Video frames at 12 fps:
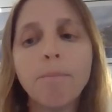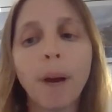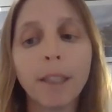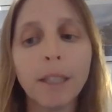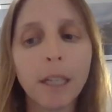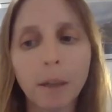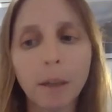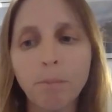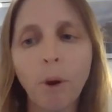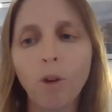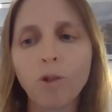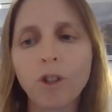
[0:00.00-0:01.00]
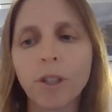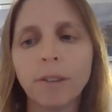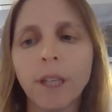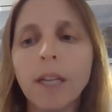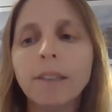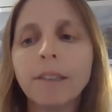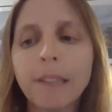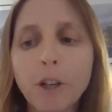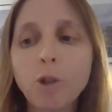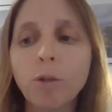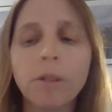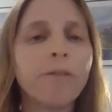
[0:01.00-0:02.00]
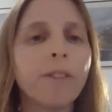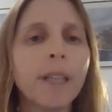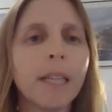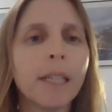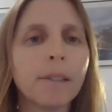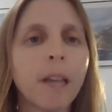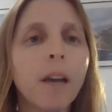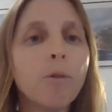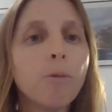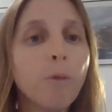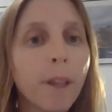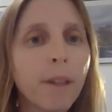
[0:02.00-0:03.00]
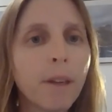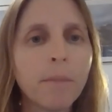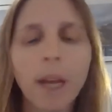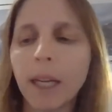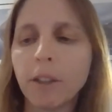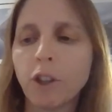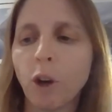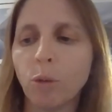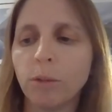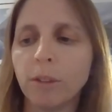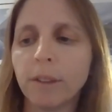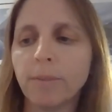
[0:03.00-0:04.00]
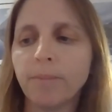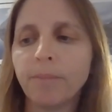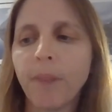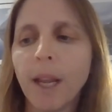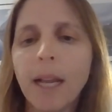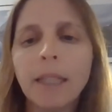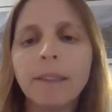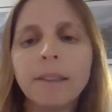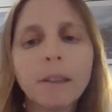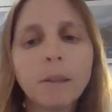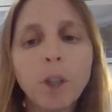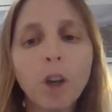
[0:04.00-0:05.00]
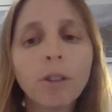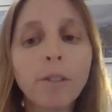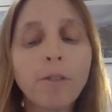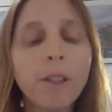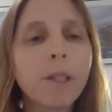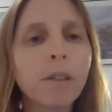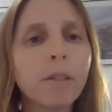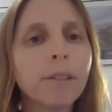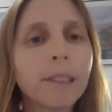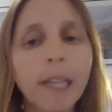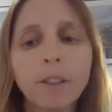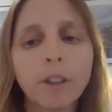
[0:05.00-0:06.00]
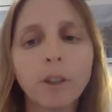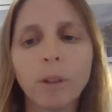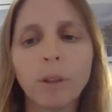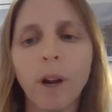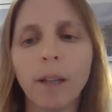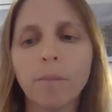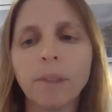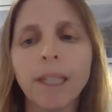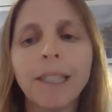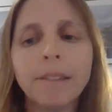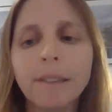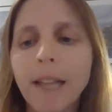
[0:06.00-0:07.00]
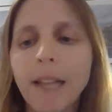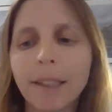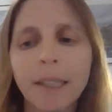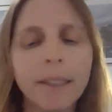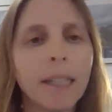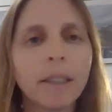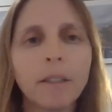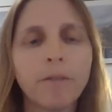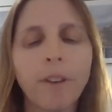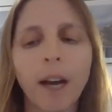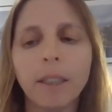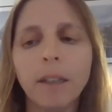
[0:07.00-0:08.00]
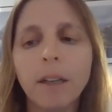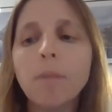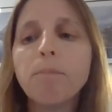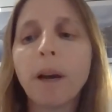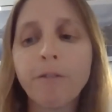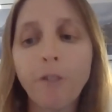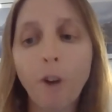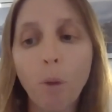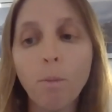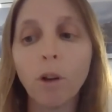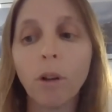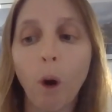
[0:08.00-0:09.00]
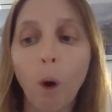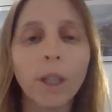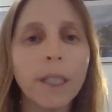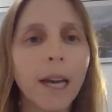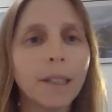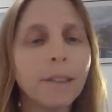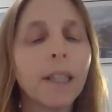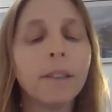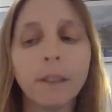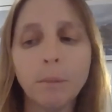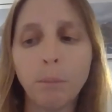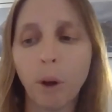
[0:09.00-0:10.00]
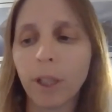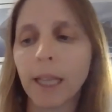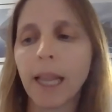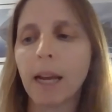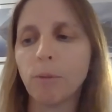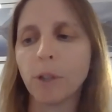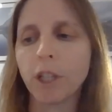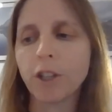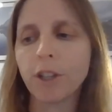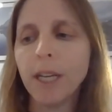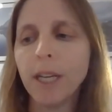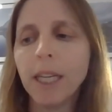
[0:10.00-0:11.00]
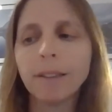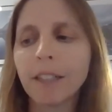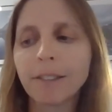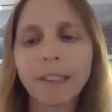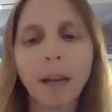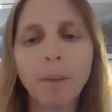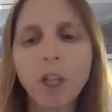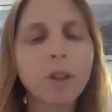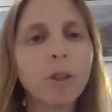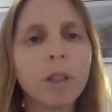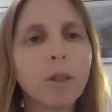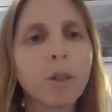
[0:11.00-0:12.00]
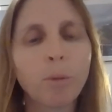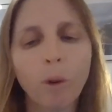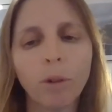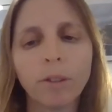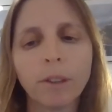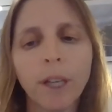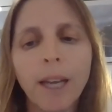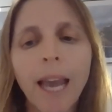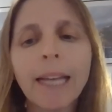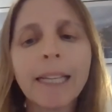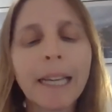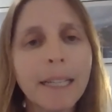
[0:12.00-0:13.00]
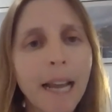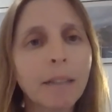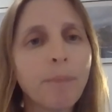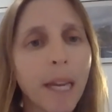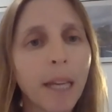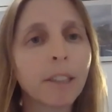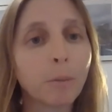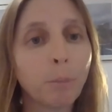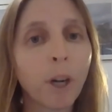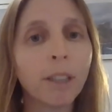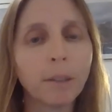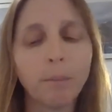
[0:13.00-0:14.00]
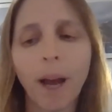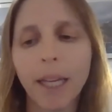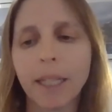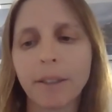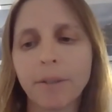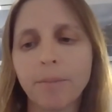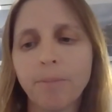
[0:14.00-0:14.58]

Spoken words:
fatherly compulsions, sensual feelings, rhythm, and tone. The semiotic physical sensory realm is not identified by formal, organized, and symbolic language, is not subject to its rules, and cannot be expressed by it.